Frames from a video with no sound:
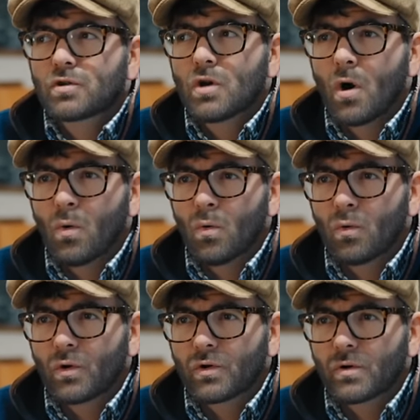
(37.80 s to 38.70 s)

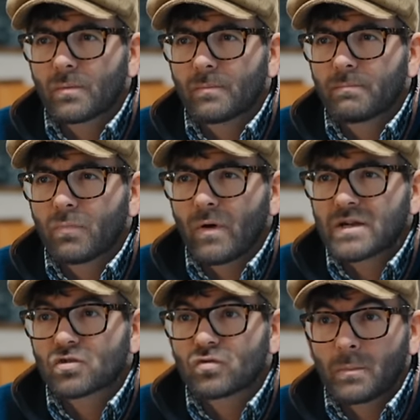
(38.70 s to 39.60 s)
gold
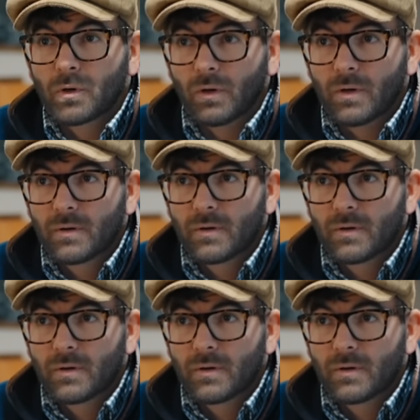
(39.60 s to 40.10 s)
Beretta trap gun.